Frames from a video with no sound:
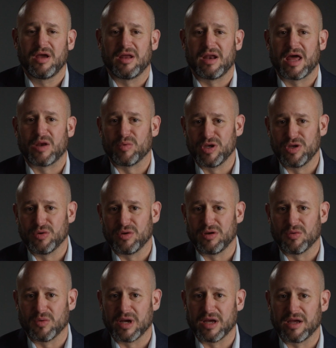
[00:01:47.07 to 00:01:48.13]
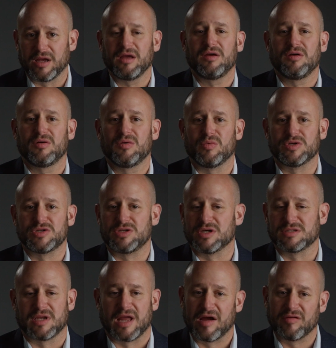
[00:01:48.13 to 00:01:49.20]
And how do we do it in a way which
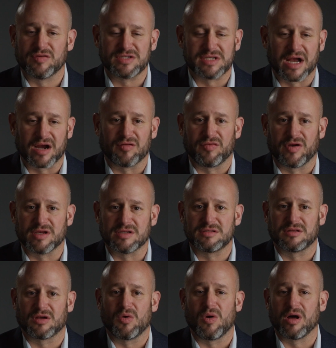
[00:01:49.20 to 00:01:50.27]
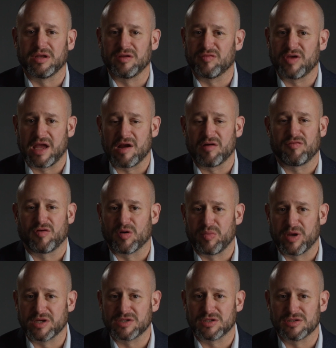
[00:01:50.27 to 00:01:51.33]
doesn't ever sacrifice the quality of care for our
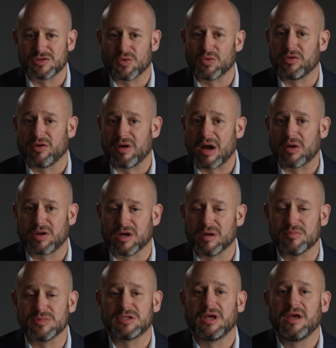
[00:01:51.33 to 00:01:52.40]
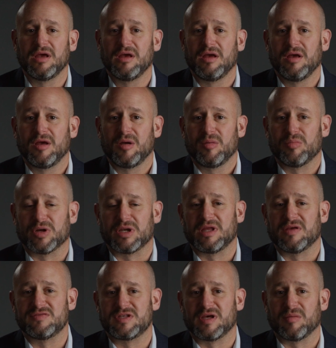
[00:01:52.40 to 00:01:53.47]
patients or their outcomes, but
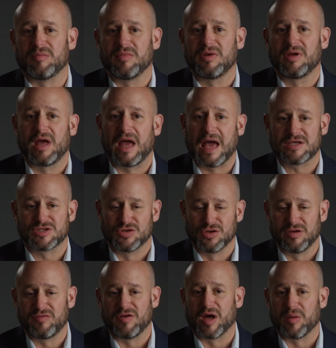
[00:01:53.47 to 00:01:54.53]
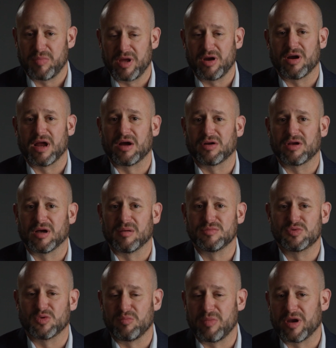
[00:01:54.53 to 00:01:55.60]
gives them as good, if not better,
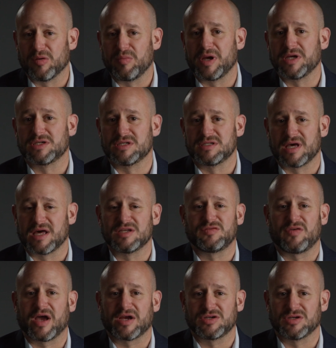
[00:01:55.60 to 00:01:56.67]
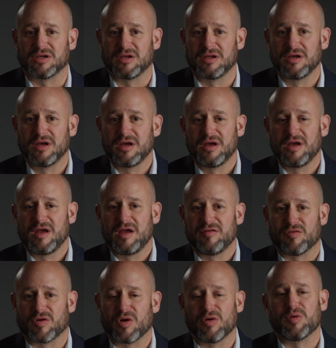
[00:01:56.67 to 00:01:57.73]
outcomes with better patient satisfaction?
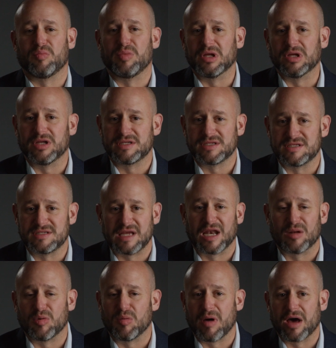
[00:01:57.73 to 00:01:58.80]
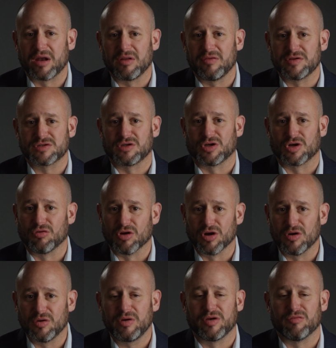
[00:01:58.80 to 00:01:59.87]
If we're going to build a sustainable model that's going to
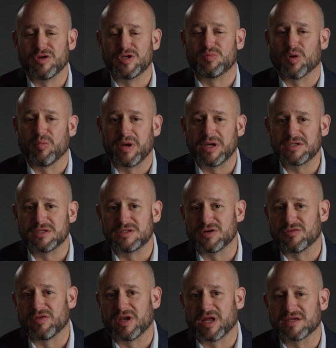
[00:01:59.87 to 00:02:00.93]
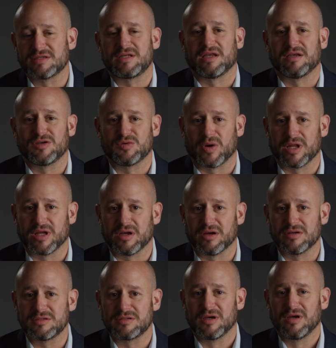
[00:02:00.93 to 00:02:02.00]
grow and reach more patients over the next ten to twenty
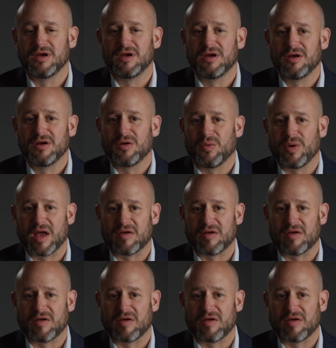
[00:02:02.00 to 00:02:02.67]
years, we